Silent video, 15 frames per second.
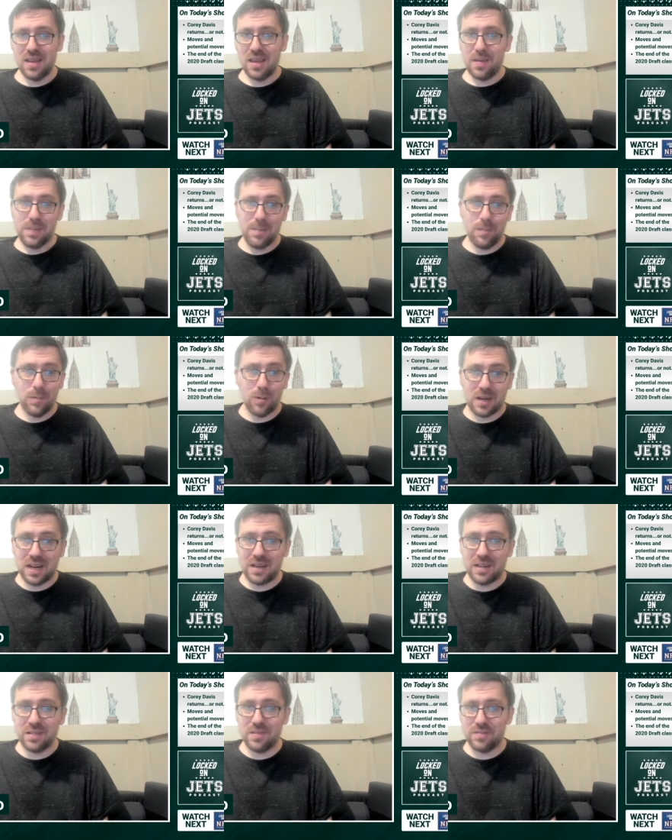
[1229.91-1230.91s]
people were kind
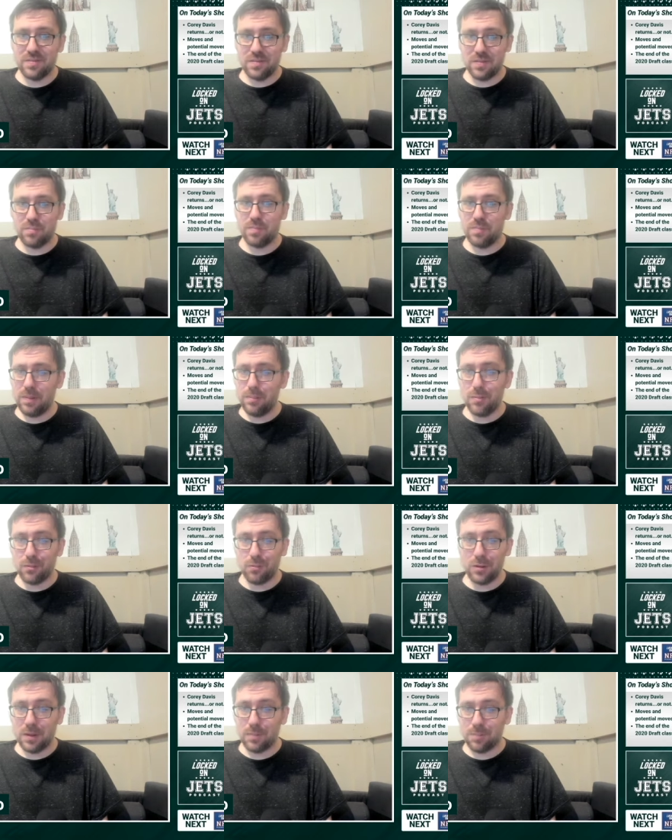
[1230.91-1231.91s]
of people were
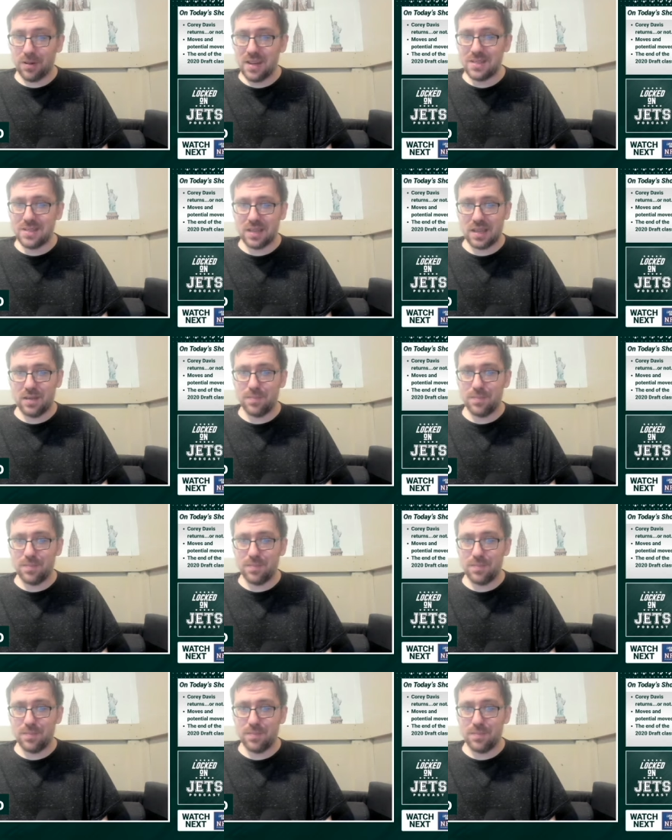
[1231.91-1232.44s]
really praising it